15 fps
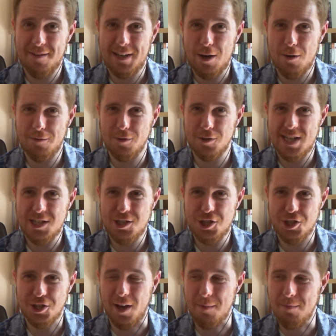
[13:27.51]
video
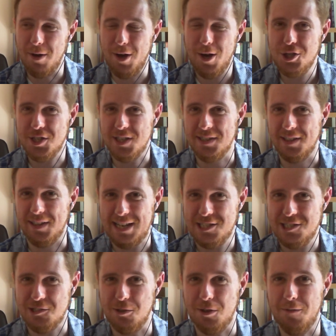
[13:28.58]
footage that emerged in the
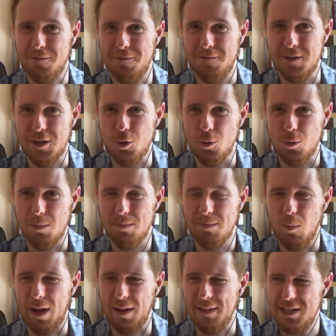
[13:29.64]
last
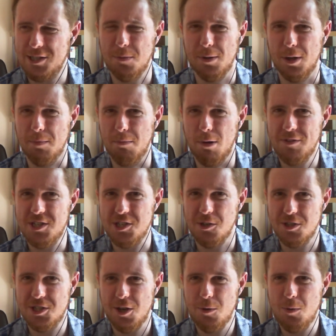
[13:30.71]
last couple of months
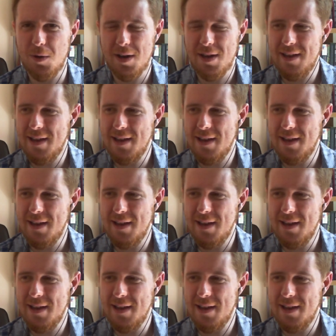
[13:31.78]
or two,